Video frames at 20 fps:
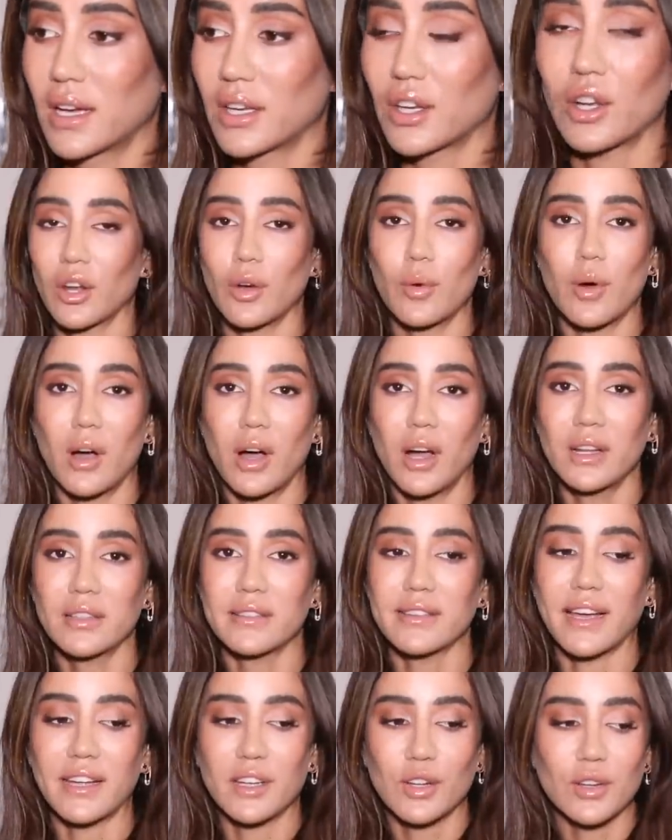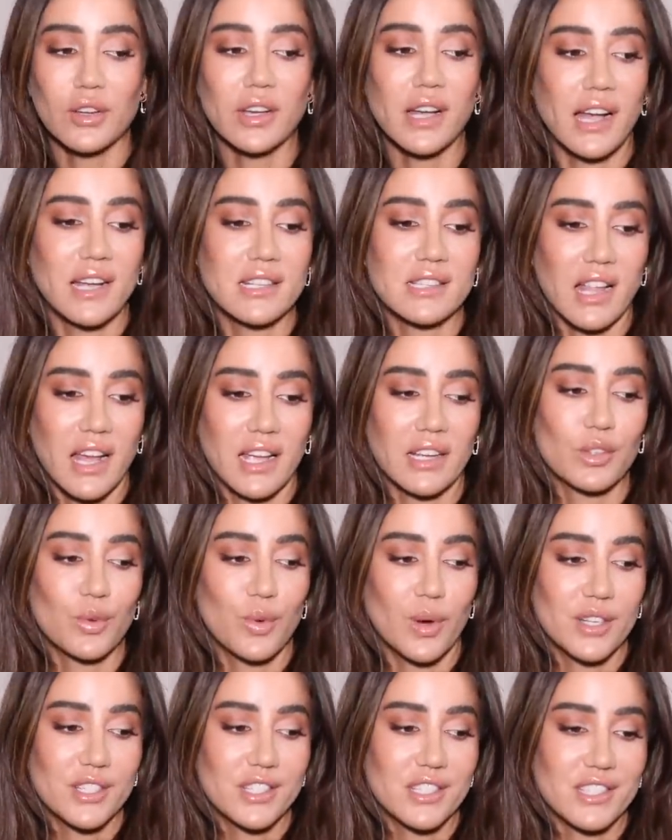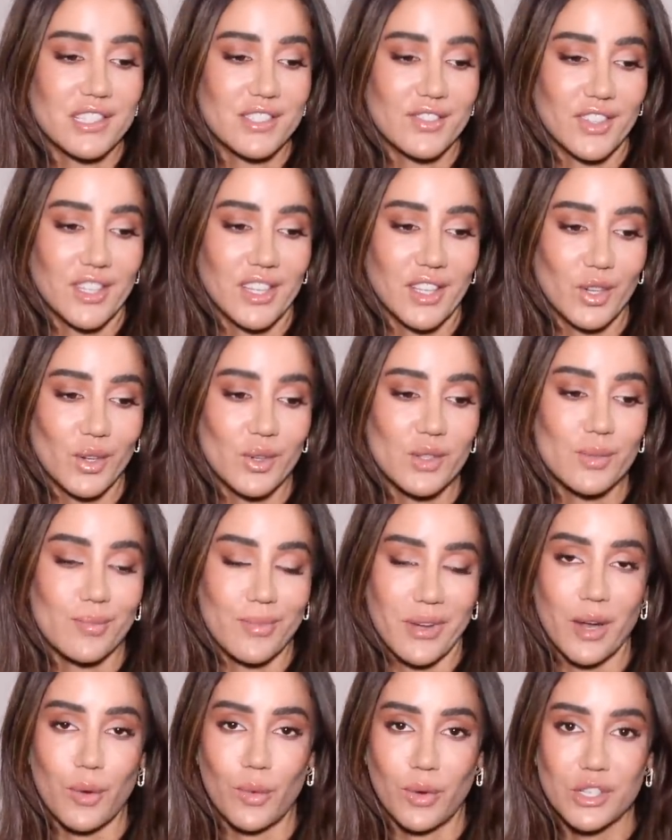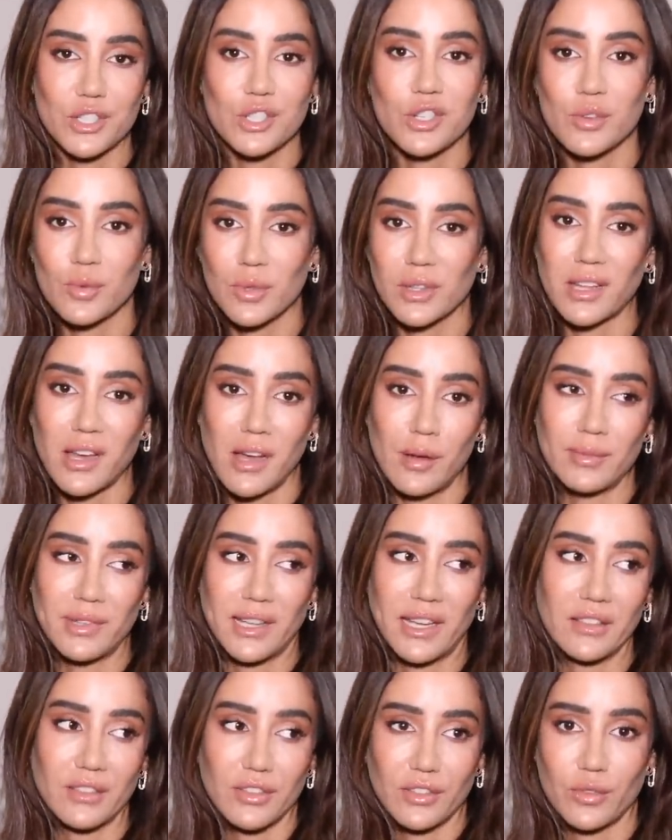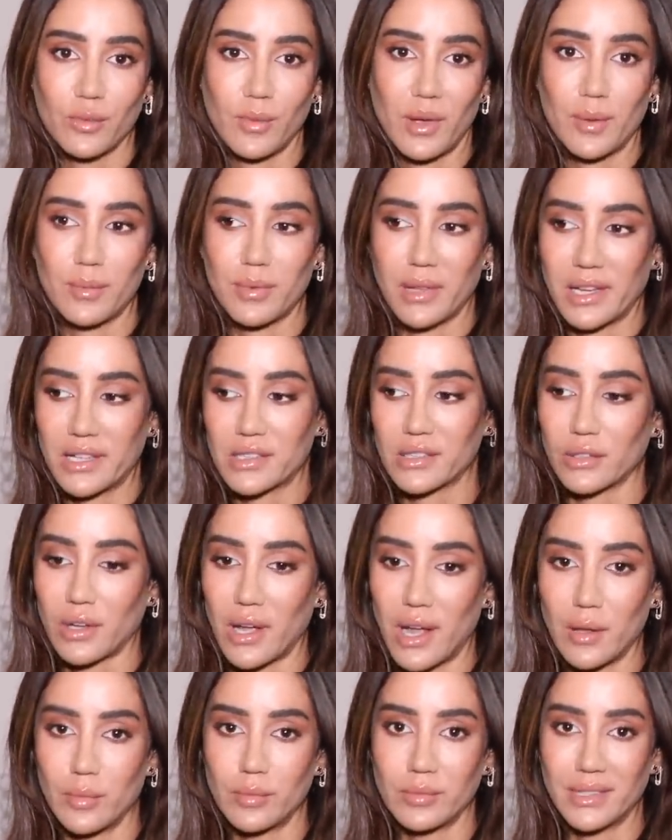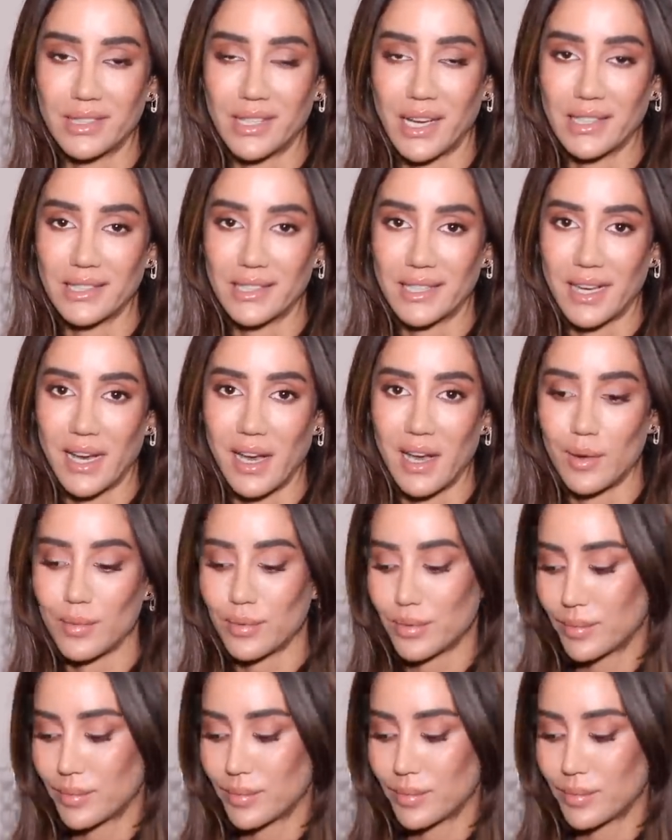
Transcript: You know what? I know you guys like to watch these videos, but I wish you would come later to my place to help me tidy up,